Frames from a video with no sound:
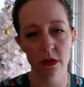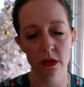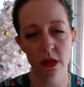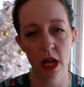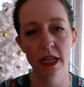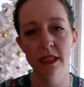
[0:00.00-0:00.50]

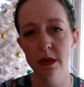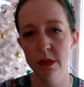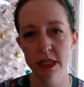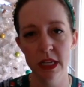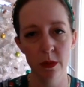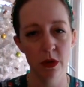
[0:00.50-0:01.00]
clients come to
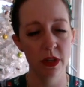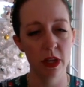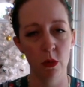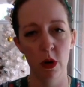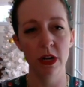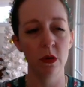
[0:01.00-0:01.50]
the table and they're
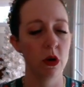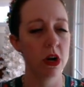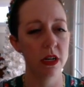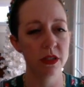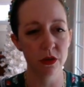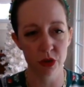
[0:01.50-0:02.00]
wanting to work
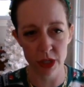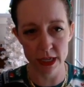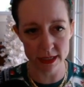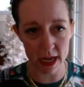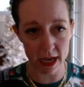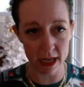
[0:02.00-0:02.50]
on social
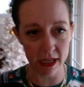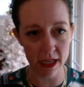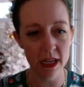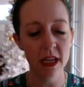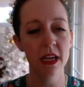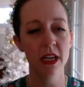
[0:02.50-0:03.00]
anxiety,